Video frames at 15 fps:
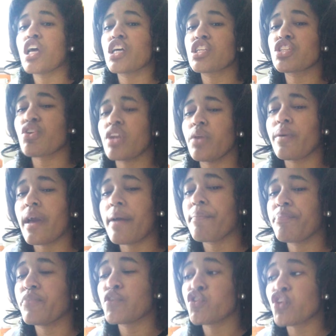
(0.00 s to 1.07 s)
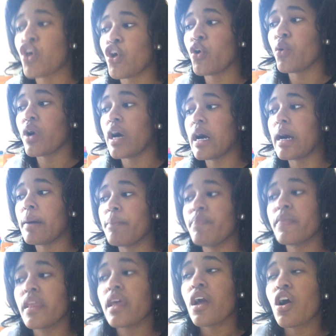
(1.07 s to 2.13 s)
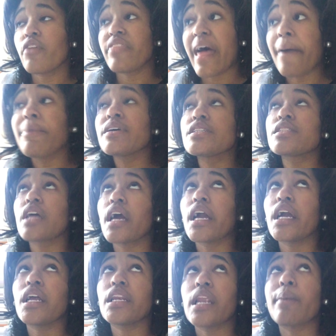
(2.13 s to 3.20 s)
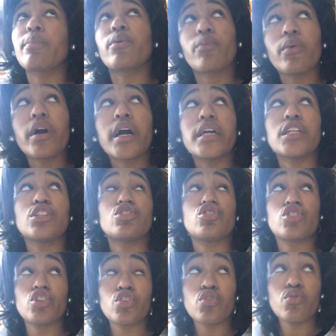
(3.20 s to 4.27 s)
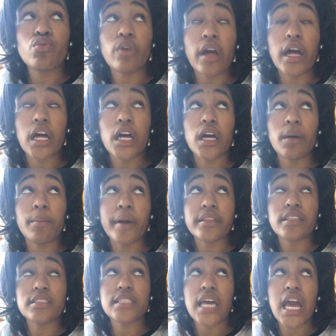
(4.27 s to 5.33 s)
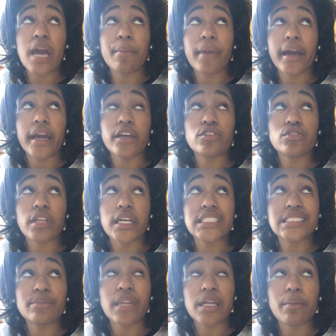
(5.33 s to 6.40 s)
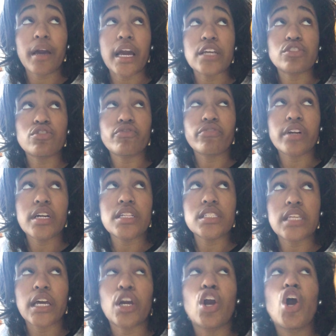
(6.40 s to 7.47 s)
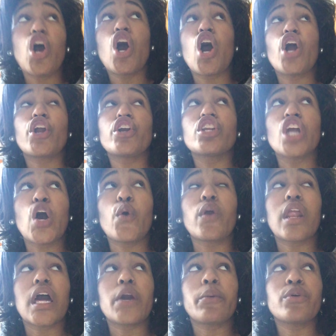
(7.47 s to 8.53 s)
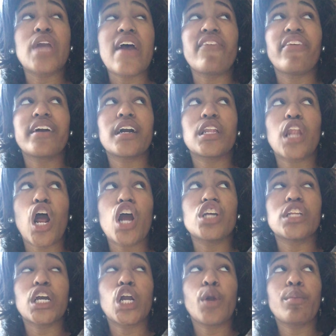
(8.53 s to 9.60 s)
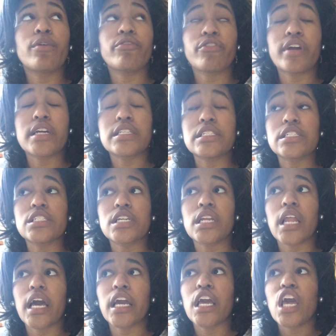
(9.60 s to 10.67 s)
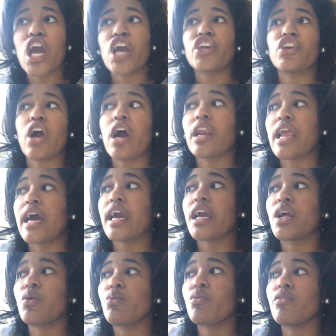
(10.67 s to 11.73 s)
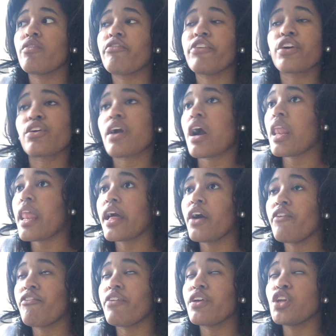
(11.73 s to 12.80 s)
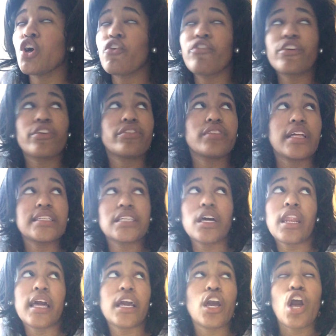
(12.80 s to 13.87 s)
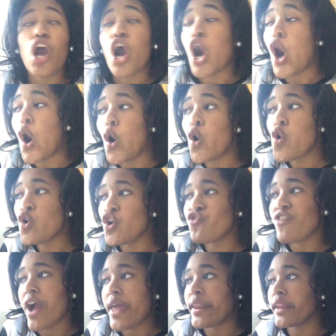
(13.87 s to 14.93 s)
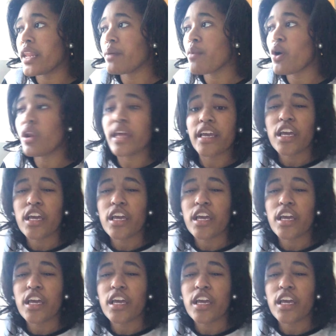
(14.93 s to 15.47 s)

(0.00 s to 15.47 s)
So anyway, that was number one. And two, at the time, my some of my high school friends, when you have a large group of friends and shit, y'all figure out figuring things out, oh, who can ride in limo,